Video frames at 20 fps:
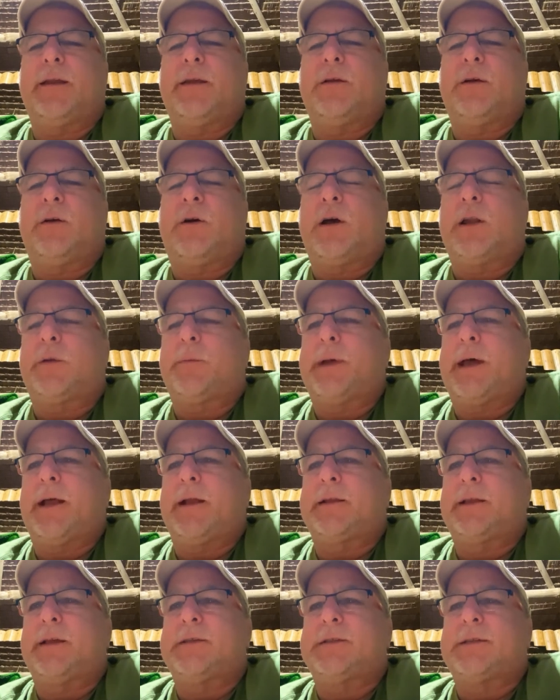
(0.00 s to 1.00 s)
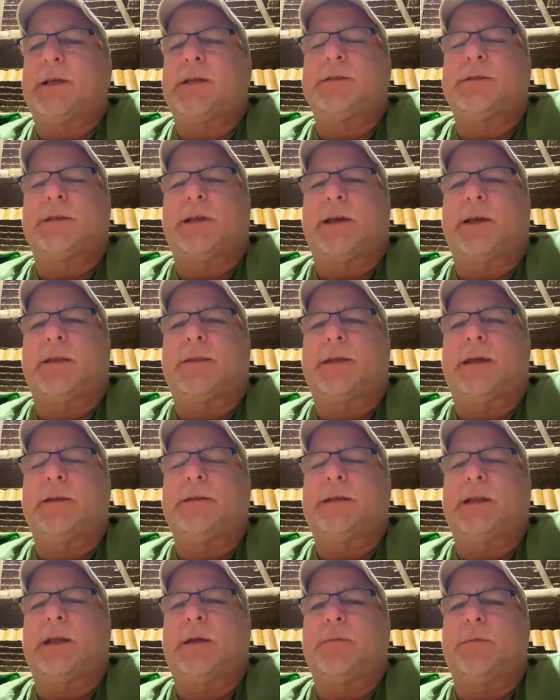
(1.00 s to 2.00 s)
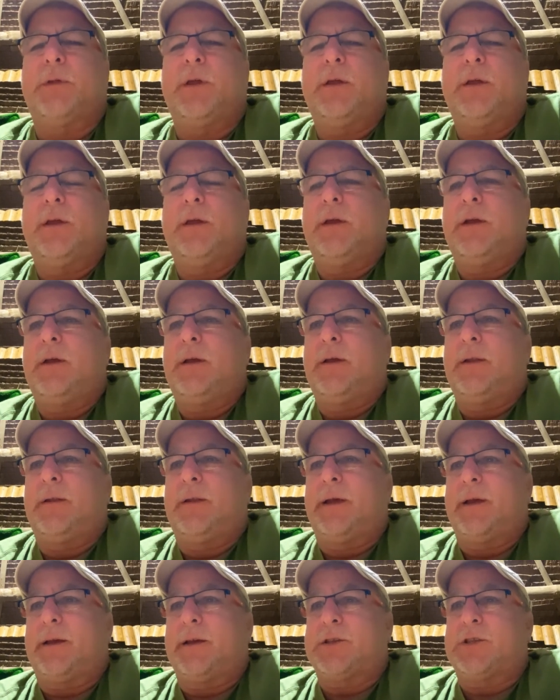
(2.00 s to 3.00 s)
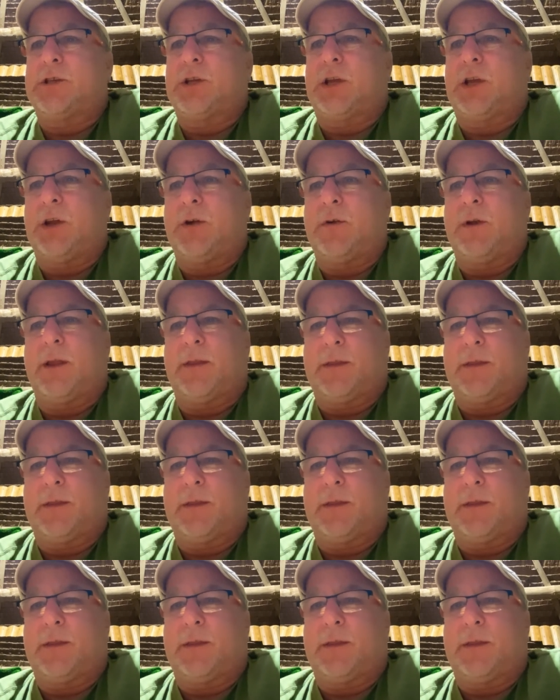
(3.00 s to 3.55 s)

it automatically sends like a thing to them, like a security